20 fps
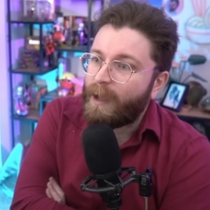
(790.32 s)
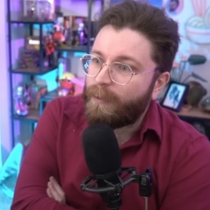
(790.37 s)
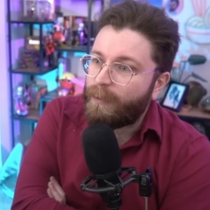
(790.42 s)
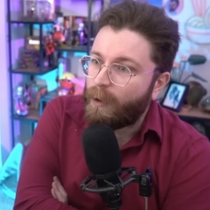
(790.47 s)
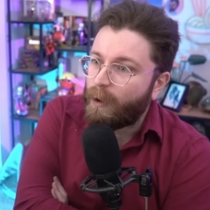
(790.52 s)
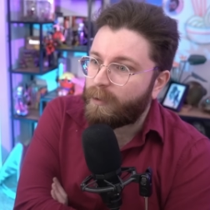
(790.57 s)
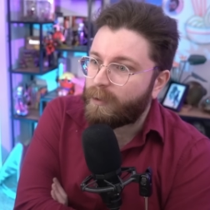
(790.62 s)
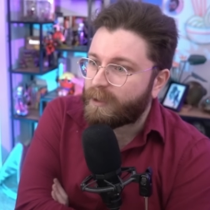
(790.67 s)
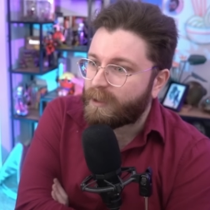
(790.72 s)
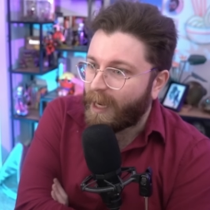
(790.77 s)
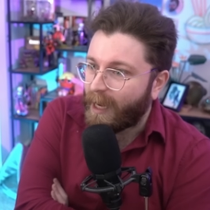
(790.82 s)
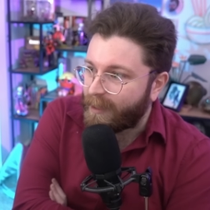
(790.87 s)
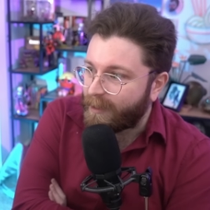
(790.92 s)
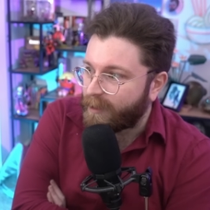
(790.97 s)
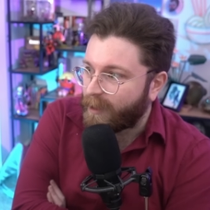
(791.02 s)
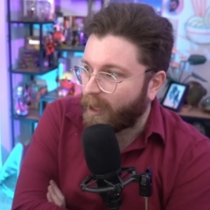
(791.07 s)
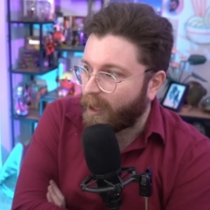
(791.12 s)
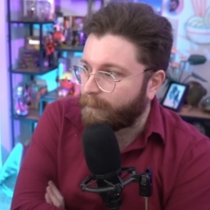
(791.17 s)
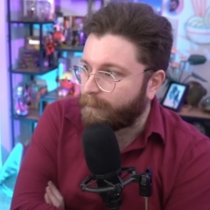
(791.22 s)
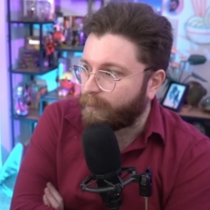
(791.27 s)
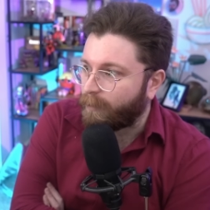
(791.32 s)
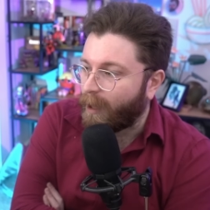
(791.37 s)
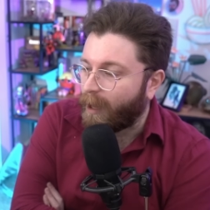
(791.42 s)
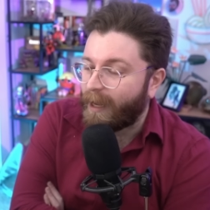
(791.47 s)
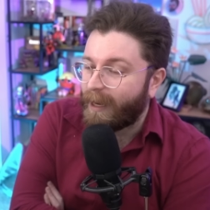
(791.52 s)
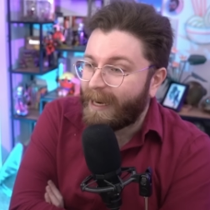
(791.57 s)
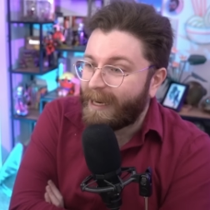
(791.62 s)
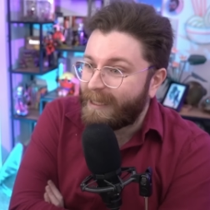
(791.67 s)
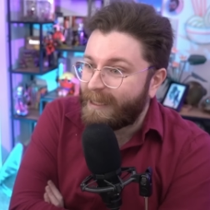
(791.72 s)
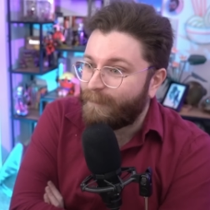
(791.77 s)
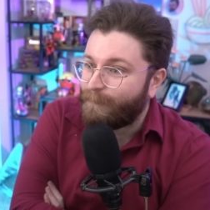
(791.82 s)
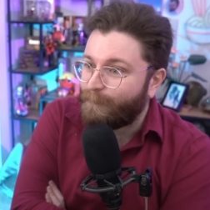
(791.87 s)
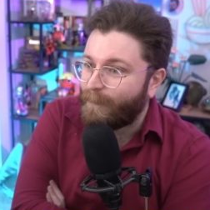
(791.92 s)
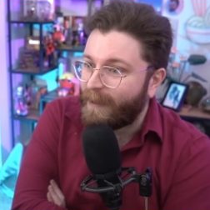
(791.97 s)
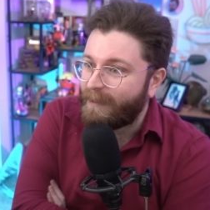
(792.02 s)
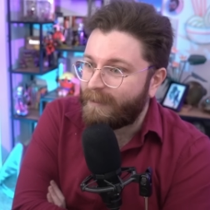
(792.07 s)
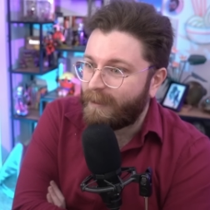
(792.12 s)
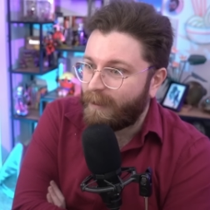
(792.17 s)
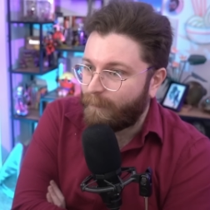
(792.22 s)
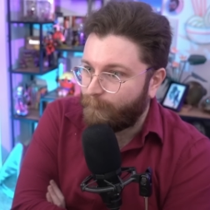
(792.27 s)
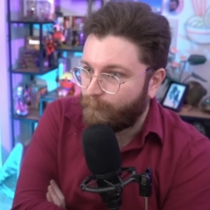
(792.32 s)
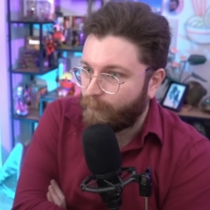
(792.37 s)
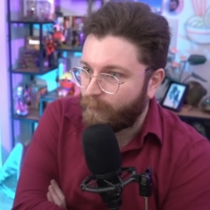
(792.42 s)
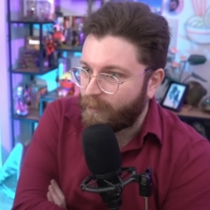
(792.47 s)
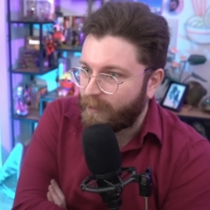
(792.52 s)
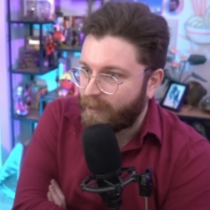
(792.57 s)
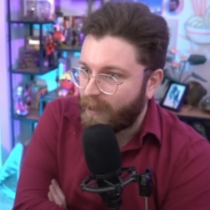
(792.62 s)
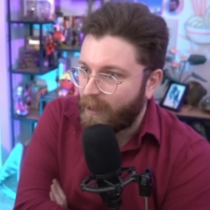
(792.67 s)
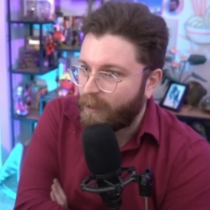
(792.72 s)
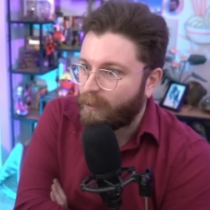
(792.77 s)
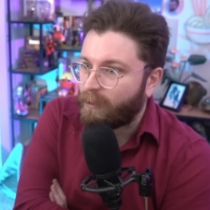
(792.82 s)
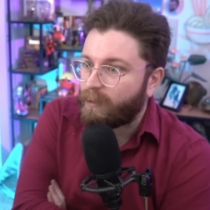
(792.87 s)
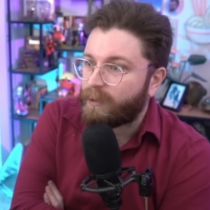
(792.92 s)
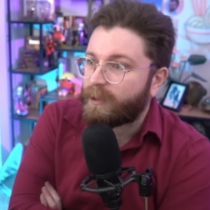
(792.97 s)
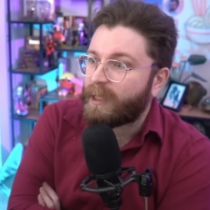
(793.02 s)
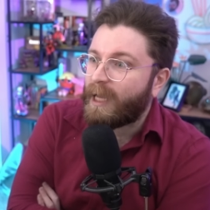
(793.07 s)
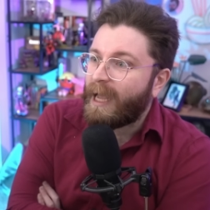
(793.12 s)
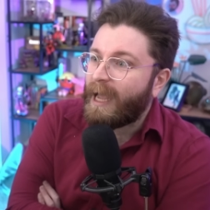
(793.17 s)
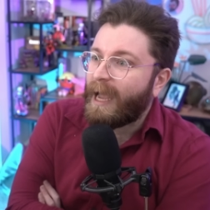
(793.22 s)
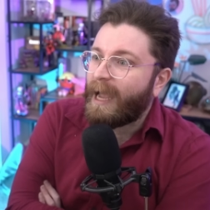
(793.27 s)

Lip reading: Those guys got a plot and defended it for years.